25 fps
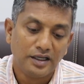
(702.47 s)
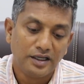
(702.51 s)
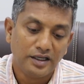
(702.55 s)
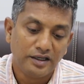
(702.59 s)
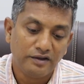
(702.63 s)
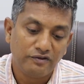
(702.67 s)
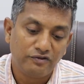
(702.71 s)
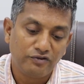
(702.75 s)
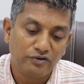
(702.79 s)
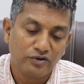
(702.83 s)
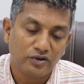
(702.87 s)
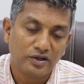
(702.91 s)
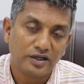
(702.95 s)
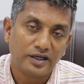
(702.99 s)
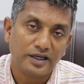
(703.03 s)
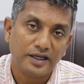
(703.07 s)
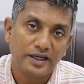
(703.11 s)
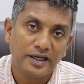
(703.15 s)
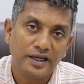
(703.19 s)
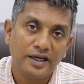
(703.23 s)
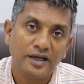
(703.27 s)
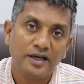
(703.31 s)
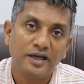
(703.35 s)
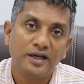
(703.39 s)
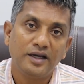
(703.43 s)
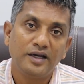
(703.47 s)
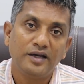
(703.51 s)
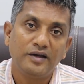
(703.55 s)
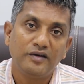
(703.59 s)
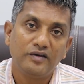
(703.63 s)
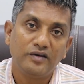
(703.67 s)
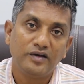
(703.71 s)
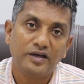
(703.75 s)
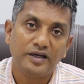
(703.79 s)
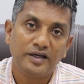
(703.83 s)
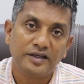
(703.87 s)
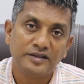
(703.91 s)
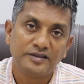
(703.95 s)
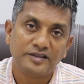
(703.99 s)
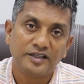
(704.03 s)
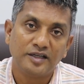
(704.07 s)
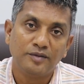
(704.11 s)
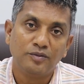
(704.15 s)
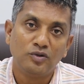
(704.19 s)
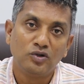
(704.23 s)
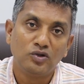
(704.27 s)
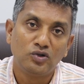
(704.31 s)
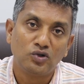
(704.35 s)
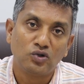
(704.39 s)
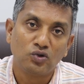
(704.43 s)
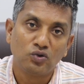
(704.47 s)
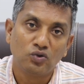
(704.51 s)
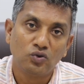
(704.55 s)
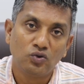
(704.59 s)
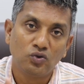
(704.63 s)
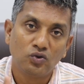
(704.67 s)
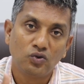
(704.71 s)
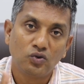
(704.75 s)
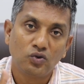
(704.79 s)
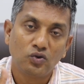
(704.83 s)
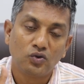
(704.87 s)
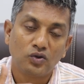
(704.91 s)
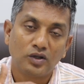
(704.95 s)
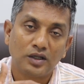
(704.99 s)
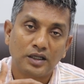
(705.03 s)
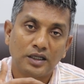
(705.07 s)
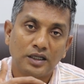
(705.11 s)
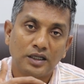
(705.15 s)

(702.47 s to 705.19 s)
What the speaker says: If your AI is able to